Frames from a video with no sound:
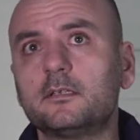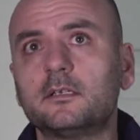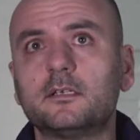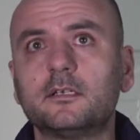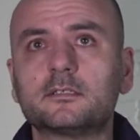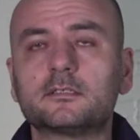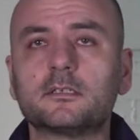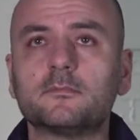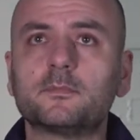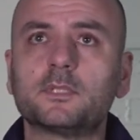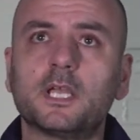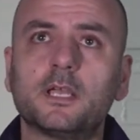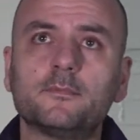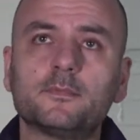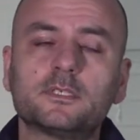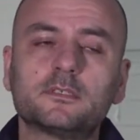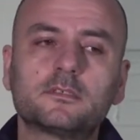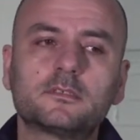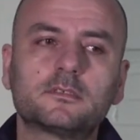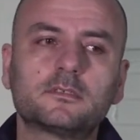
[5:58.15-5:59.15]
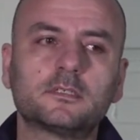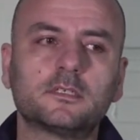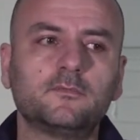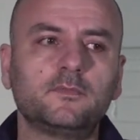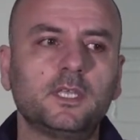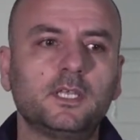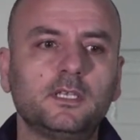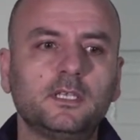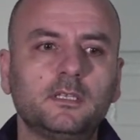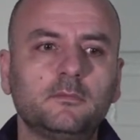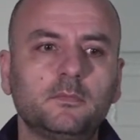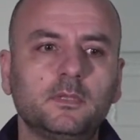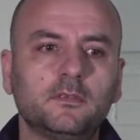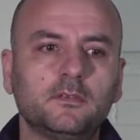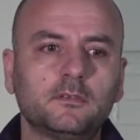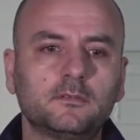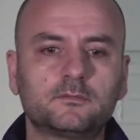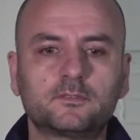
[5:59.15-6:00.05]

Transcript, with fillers: Uh, sometimes if they need me,